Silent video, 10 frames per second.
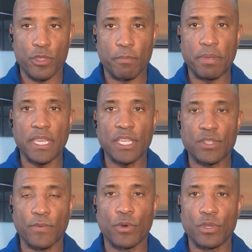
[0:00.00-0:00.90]
for the
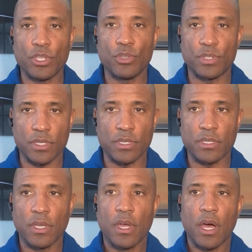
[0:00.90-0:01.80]
peaceful
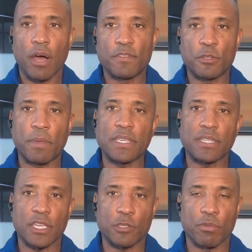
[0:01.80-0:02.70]
uses of
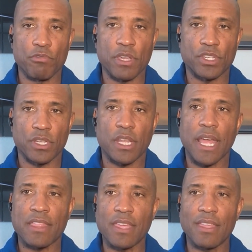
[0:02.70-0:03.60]
space exploration.
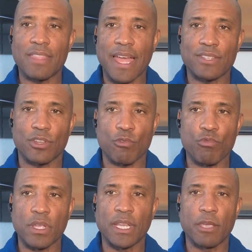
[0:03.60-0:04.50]
And I think that's
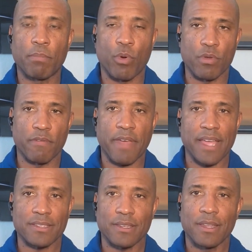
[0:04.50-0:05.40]
a really important
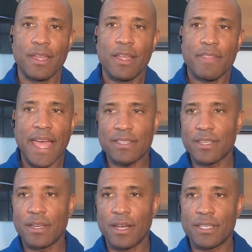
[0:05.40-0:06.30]
facet.
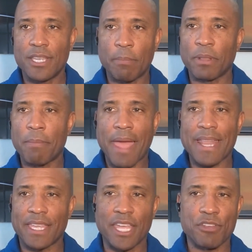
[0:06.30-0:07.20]
That's a, a
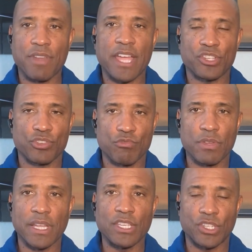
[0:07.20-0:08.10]
diplomatic
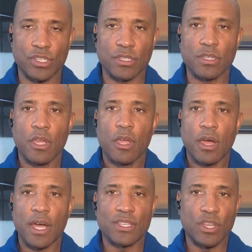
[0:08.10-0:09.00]
international relations
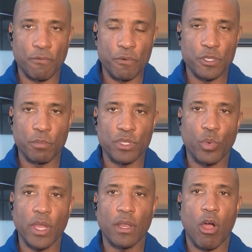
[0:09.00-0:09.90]
uh, difference
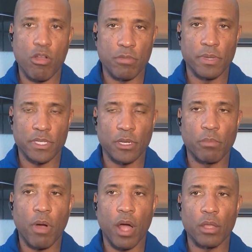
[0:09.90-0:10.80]
between Artemis
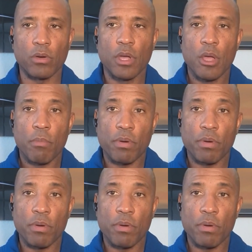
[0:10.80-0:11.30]
and Apollo.